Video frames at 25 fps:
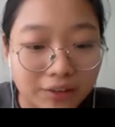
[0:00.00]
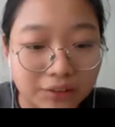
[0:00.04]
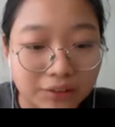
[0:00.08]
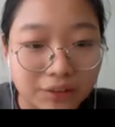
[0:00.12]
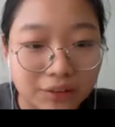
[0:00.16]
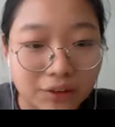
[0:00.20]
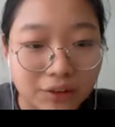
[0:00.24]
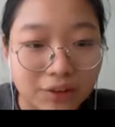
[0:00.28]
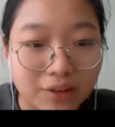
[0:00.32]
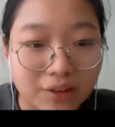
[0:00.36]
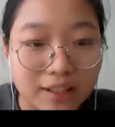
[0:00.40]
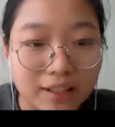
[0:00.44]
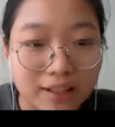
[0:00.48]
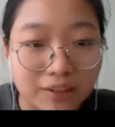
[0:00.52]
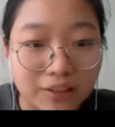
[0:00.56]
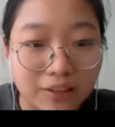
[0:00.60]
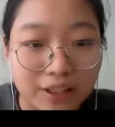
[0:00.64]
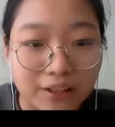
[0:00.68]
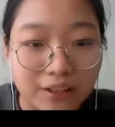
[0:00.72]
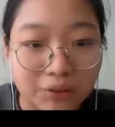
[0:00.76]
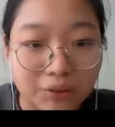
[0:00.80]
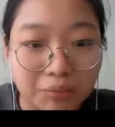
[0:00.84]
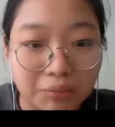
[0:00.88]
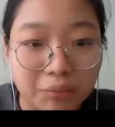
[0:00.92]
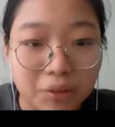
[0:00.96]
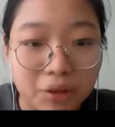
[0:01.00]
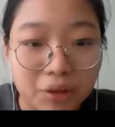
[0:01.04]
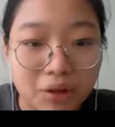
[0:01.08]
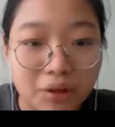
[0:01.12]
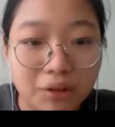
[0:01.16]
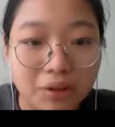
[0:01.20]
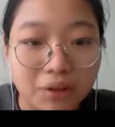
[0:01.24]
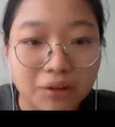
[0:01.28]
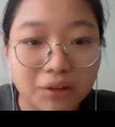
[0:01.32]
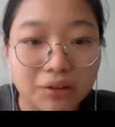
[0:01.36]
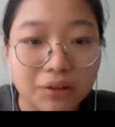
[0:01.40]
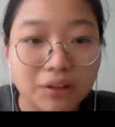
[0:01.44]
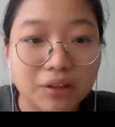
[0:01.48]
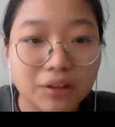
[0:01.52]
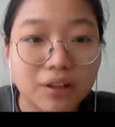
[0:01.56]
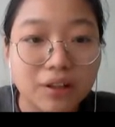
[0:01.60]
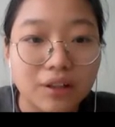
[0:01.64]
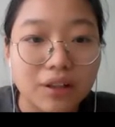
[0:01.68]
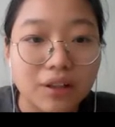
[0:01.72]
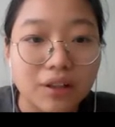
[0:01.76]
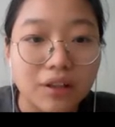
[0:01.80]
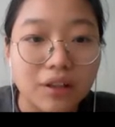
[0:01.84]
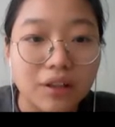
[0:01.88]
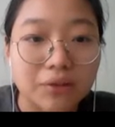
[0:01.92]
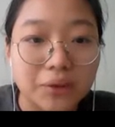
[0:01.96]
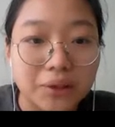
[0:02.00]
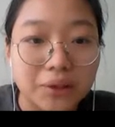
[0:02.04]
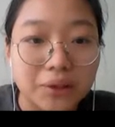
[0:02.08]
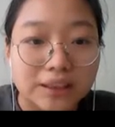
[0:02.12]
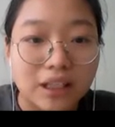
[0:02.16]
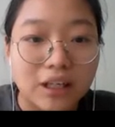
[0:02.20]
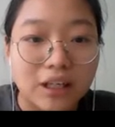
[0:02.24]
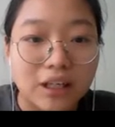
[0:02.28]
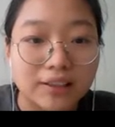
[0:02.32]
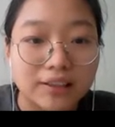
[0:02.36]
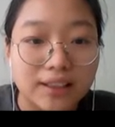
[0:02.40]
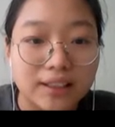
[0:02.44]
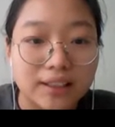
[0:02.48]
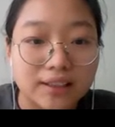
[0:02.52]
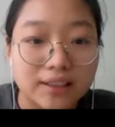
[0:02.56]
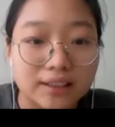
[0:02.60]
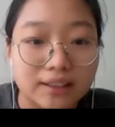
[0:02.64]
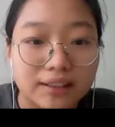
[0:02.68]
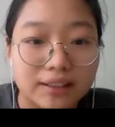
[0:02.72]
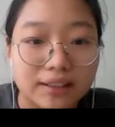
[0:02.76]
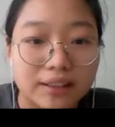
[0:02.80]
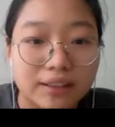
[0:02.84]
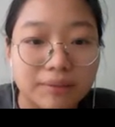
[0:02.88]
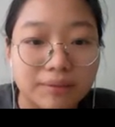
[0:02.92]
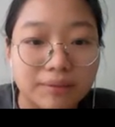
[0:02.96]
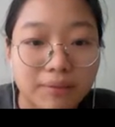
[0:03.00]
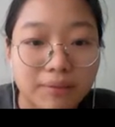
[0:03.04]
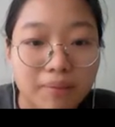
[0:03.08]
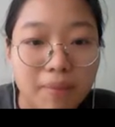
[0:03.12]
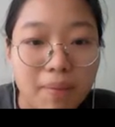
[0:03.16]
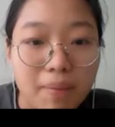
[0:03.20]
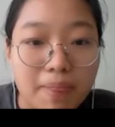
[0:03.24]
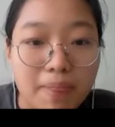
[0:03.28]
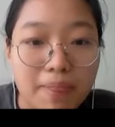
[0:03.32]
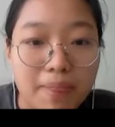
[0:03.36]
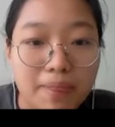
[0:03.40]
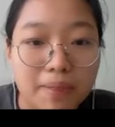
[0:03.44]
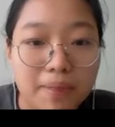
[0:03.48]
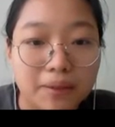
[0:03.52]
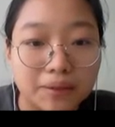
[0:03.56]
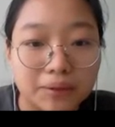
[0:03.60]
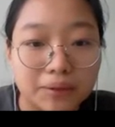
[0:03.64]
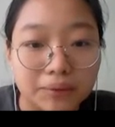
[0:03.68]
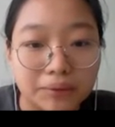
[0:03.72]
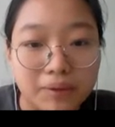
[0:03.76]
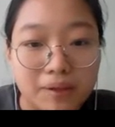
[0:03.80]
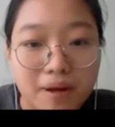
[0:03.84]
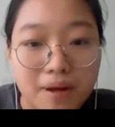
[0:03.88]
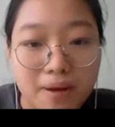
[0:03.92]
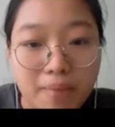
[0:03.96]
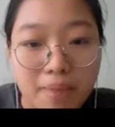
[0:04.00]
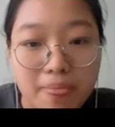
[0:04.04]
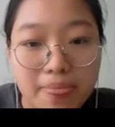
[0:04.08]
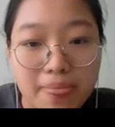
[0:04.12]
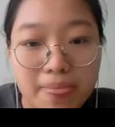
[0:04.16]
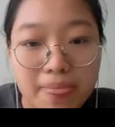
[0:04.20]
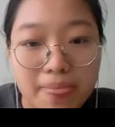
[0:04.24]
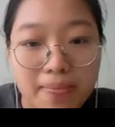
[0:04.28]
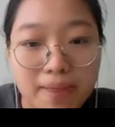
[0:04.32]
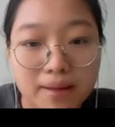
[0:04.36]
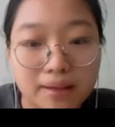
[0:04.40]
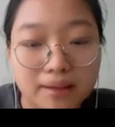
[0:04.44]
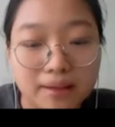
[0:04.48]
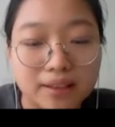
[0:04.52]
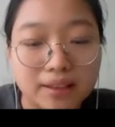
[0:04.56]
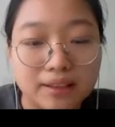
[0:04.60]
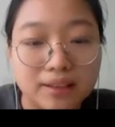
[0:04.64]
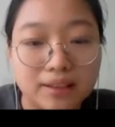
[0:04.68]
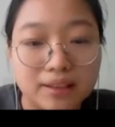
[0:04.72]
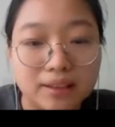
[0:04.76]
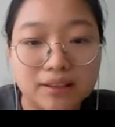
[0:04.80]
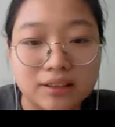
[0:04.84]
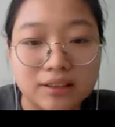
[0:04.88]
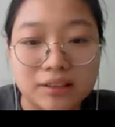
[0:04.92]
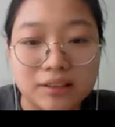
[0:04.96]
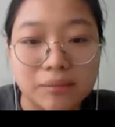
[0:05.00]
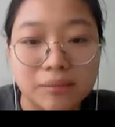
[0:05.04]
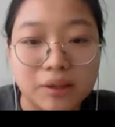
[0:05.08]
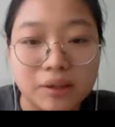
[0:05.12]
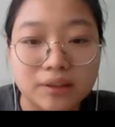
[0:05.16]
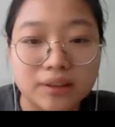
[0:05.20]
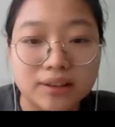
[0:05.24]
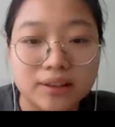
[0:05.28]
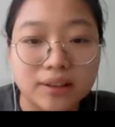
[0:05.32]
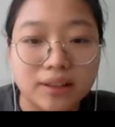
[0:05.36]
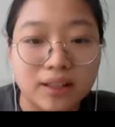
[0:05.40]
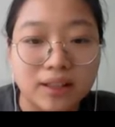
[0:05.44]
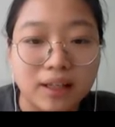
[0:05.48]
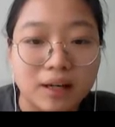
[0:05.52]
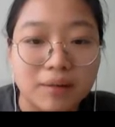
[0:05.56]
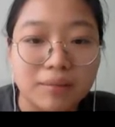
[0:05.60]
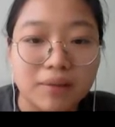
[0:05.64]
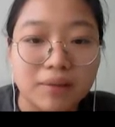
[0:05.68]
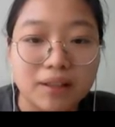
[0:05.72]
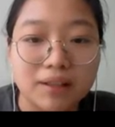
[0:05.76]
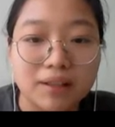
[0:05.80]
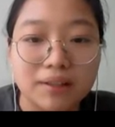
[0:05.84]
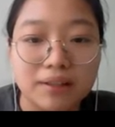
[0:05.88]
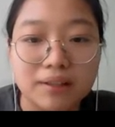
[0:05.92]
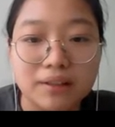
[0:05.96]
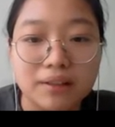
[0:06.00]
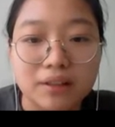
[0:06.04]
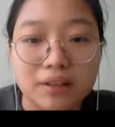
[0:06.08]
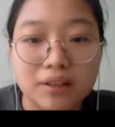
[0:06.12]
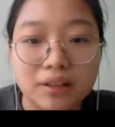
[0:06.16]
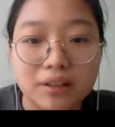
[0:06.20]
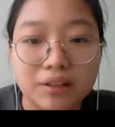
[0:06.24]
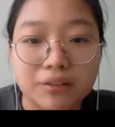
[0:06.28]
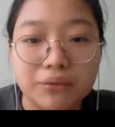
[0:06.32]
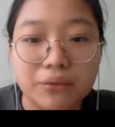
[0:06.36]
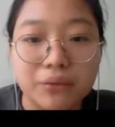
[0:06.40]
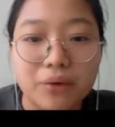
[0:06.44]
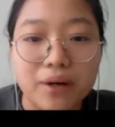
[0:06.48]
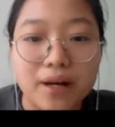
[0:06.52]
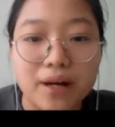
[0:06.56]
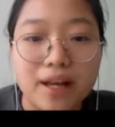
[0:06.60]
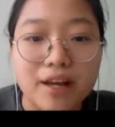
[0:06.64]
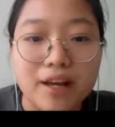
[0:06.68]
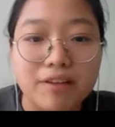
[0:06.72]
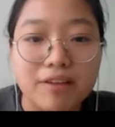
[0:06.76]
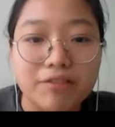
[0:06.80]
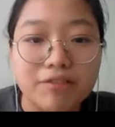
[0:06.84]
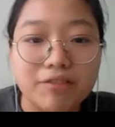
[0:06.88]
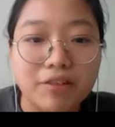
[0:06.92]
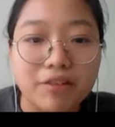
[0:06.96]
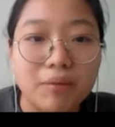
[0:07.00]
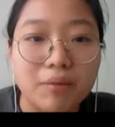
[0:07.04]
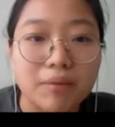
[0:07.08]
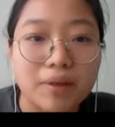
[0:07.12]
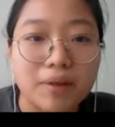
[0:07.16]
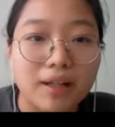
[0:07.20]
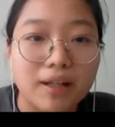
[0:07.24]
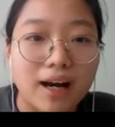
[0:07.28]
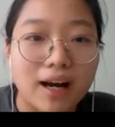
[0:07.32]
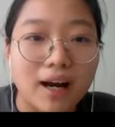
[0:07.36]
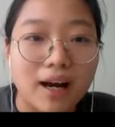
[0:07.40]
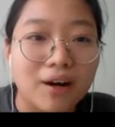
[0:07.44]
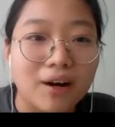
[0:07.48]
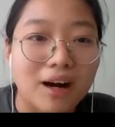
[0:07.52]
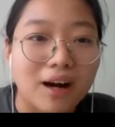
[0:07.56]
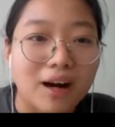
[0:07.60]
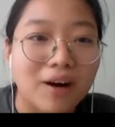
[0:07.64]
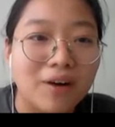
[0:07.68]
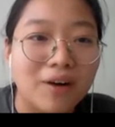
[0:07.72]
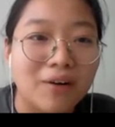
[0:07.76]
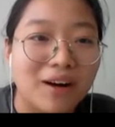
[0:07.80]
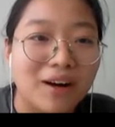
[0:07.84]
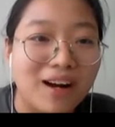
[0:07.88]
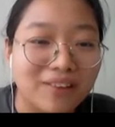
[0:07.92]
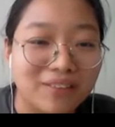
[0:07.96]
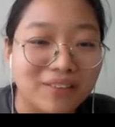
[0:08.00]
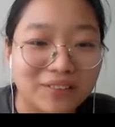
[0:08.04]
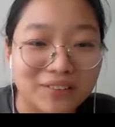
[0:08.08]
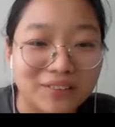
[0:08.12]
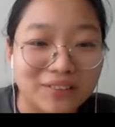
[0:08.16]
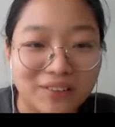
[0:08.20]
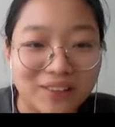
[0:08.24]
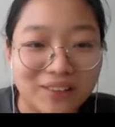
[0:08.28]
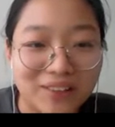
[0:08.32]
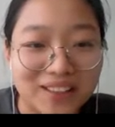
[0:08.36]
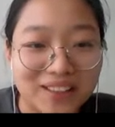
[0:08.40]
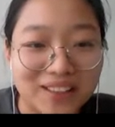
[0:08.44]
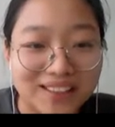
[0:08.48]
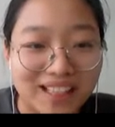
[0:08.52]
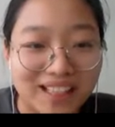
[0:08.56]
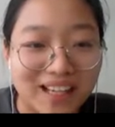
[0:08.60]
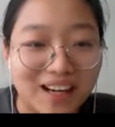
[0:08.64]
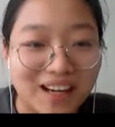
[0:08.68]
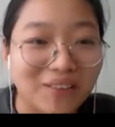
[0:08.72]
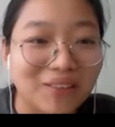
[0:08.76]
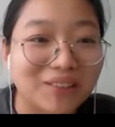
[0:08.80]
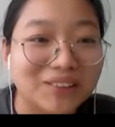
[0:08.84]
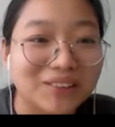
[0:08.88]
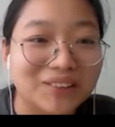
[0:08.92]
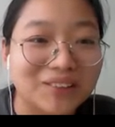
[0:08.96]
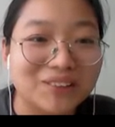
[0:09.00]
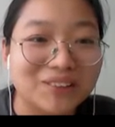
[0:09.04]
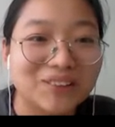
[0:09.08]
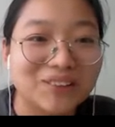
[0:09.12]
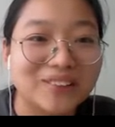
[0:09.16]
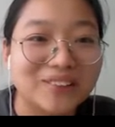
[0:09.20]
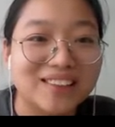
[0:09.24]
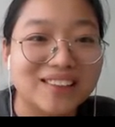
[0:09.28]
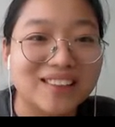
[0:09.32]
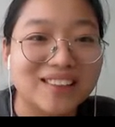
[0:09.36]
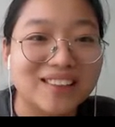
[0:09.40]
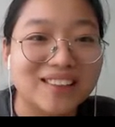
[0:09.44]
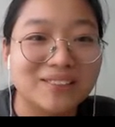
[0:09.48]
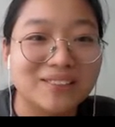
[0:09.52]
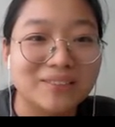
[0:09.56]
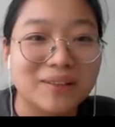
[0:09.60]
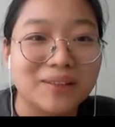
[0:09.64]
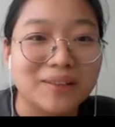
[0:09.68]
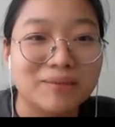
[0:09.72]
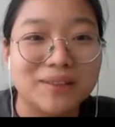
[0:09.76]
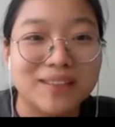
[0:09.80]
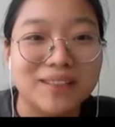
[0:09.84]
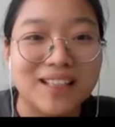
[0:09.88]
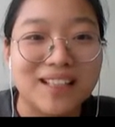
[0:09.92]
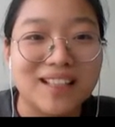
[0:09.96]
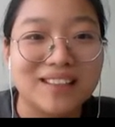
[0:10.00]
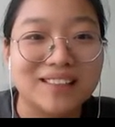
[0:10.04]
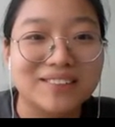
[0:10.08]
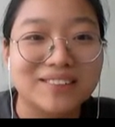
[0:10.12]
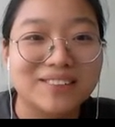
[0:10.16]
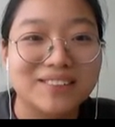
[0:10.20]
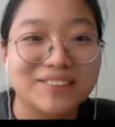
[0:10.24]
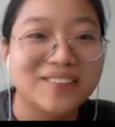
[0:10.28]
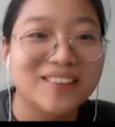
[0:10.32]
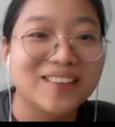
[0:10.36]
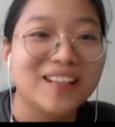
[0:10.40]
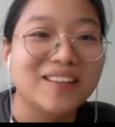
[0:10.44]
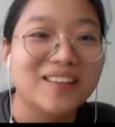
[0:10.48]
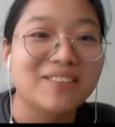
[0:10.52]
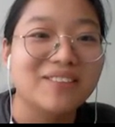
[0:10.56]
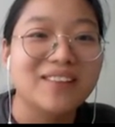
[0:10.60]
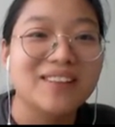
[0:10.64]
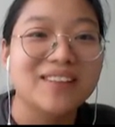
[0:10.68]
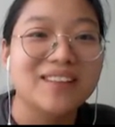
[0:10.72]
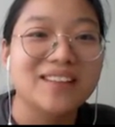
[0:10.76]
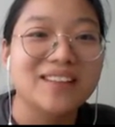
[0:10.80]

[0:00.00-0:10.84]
Already attached more resources here. This one. This is the most common way for me. You can say I always use this website when I want to